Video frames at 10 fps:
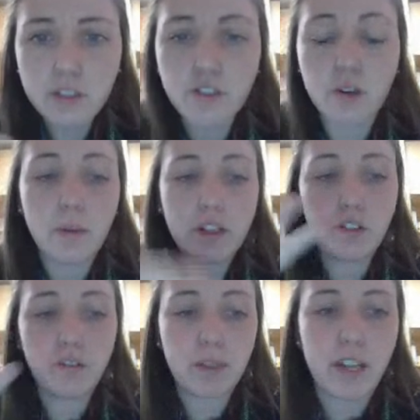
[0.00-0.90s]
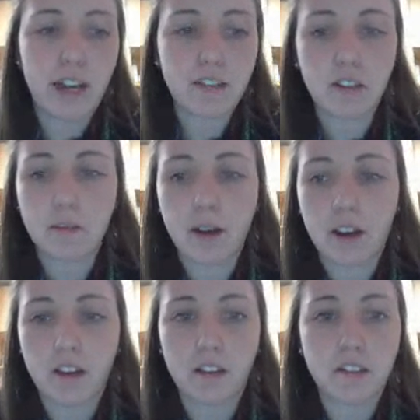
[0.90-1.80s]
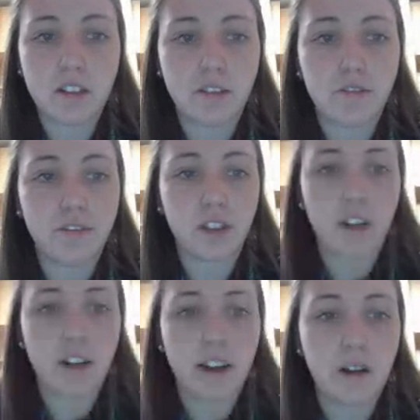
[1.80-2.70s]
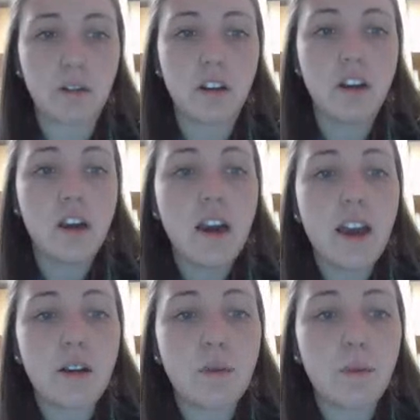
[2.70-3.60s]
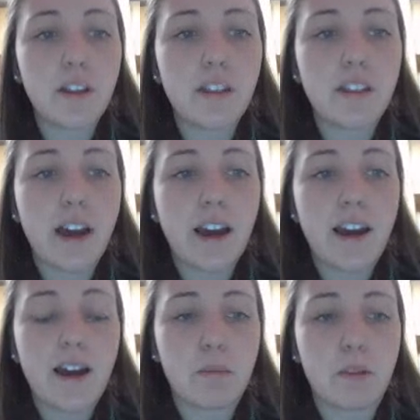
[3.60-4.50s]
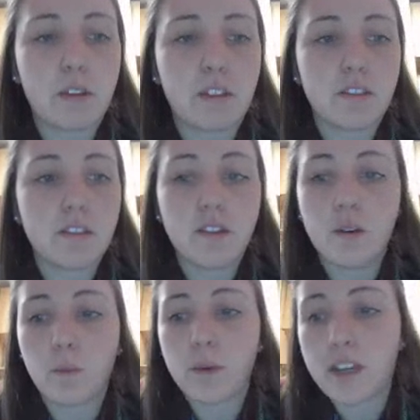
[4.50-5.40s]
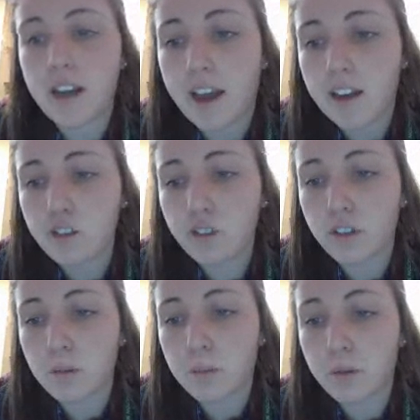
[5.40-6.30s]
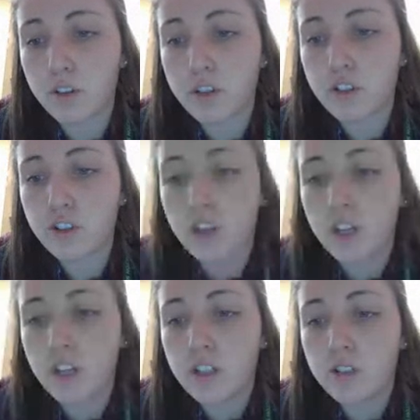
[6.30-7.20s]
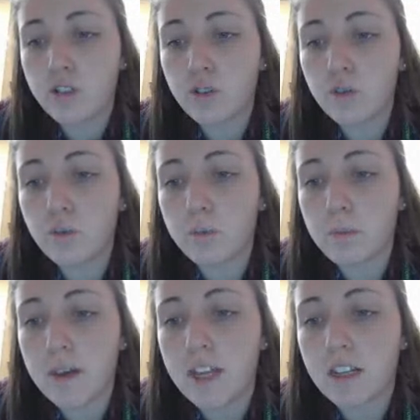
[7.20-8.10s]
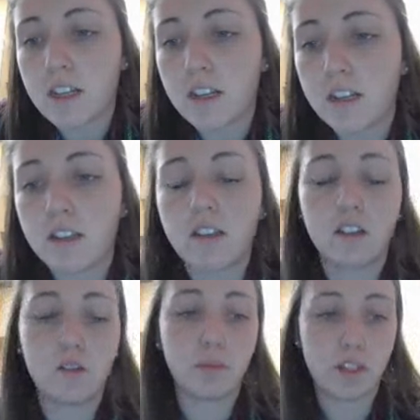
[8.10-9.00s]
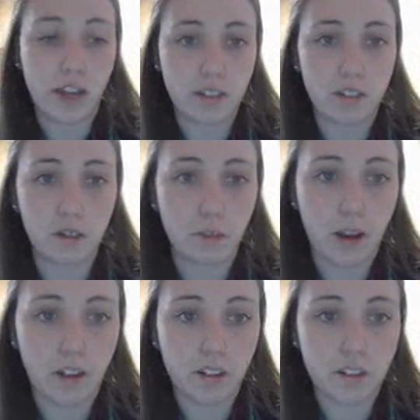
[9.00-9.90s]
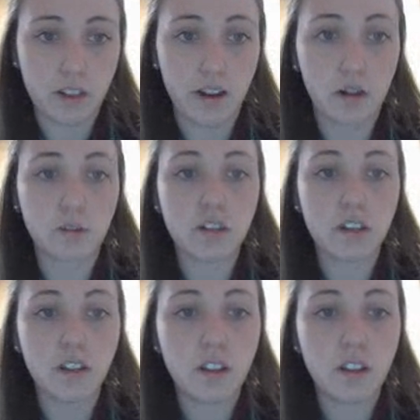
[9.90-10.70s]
So a bunch of potassium ions can flood out. And when that happens, we can actually push too many potassium ions out.